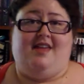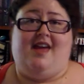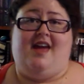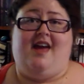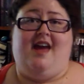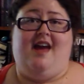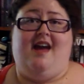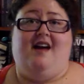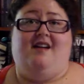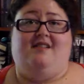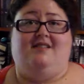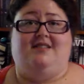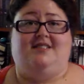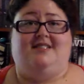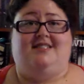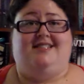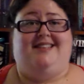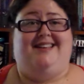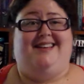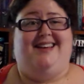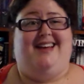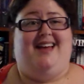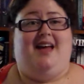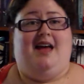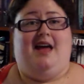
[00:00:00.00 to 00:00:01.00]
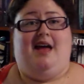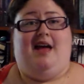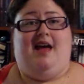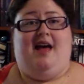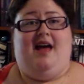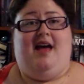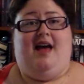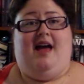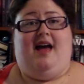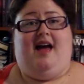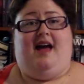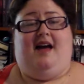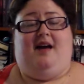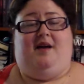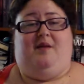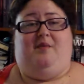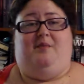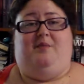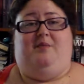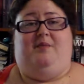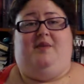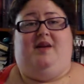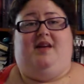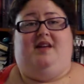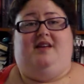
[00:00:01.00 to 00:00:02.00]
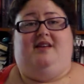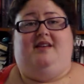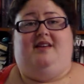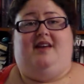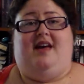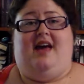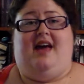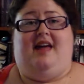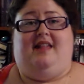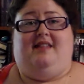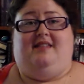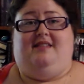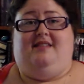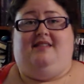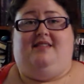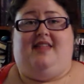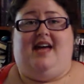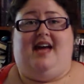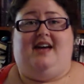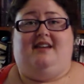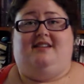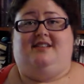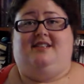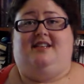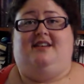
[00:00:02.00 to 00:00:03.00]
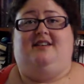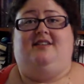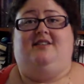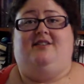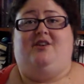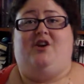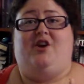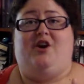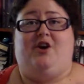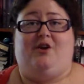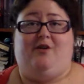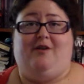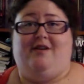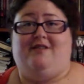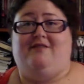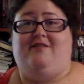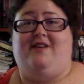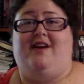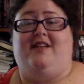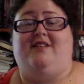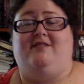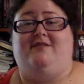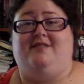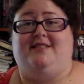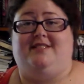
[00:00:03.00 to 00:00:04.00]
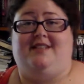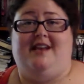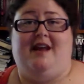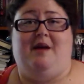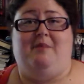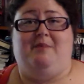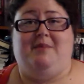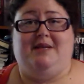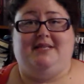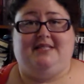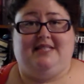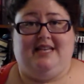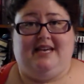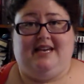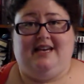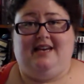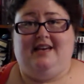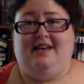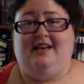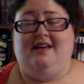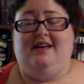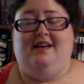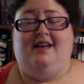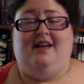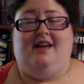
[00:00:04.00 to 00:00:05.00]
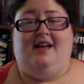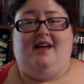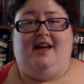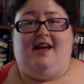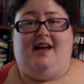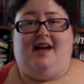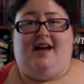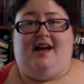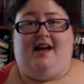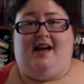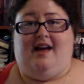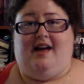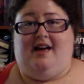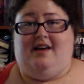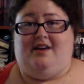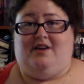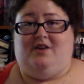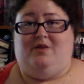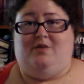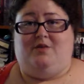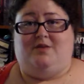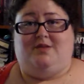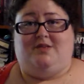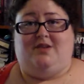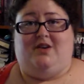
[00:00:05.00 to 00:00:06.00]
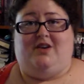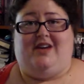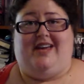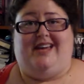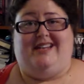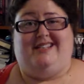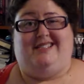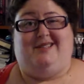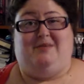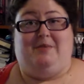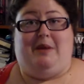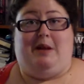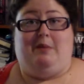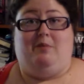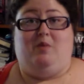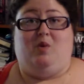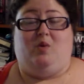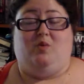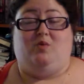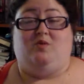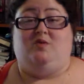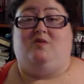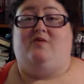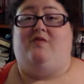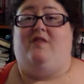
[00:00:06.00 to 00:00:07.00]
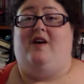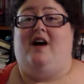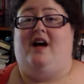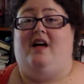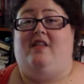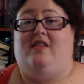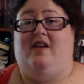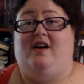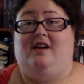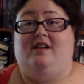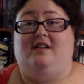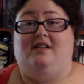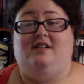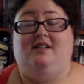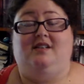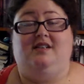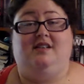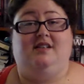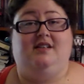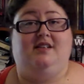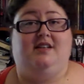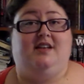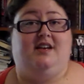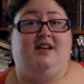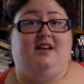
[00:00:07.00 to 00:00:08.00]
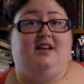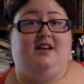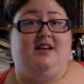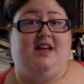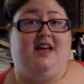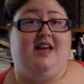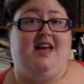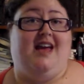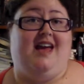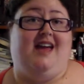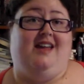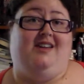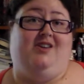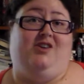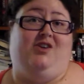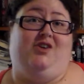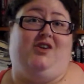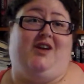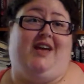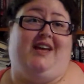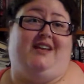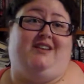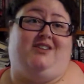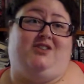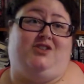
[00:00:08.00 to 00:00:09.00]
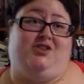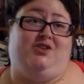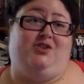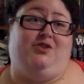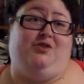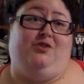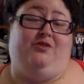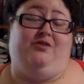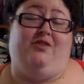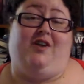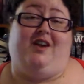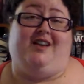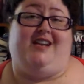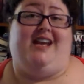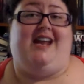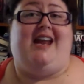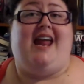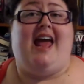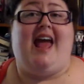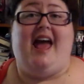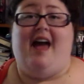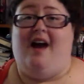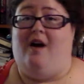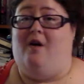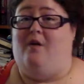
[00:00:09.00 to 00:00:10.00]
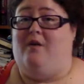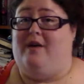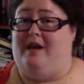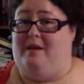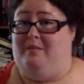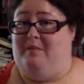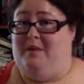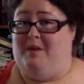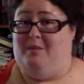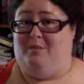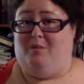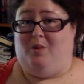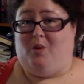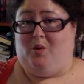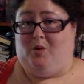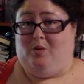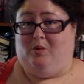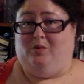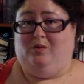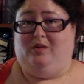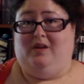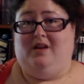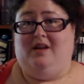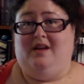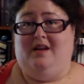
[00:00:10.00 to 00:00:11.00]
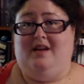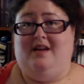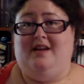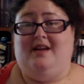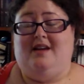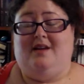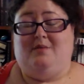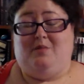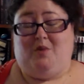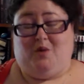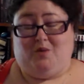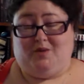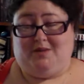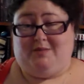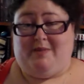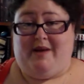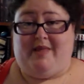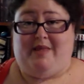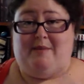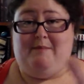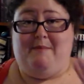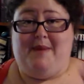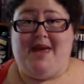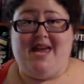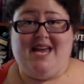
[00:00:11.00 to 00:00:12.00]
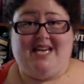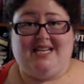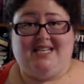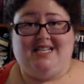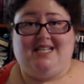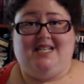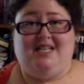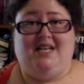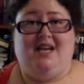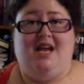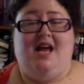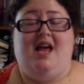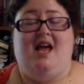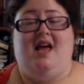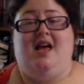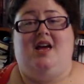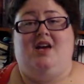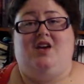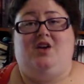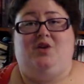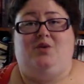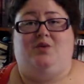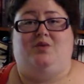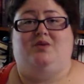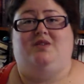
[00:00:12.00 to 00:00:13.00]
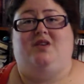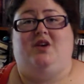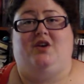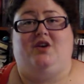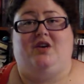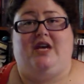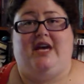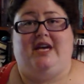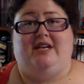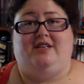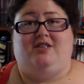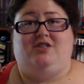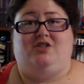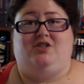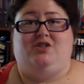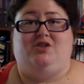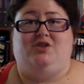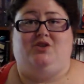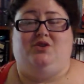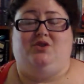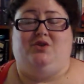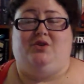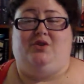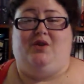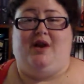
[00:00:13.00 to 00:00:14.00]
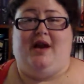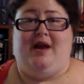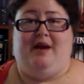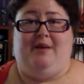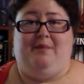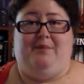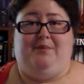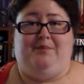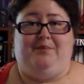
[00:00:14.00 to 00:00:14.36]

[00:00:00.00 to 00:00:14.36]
their house, and that her grandfather is now missing. You also get to meet Paul's father, and you get to find out how him and Paul's mother met. You also get to